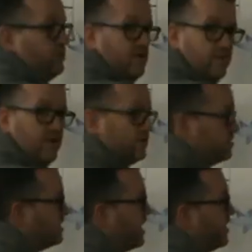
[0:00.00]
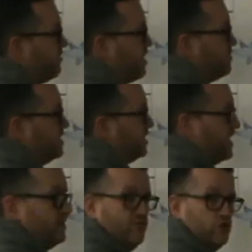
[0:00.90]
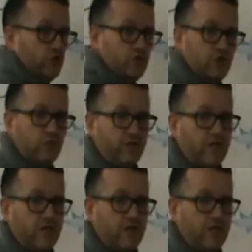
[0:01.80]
thing about this diagram is it kind of shows you what the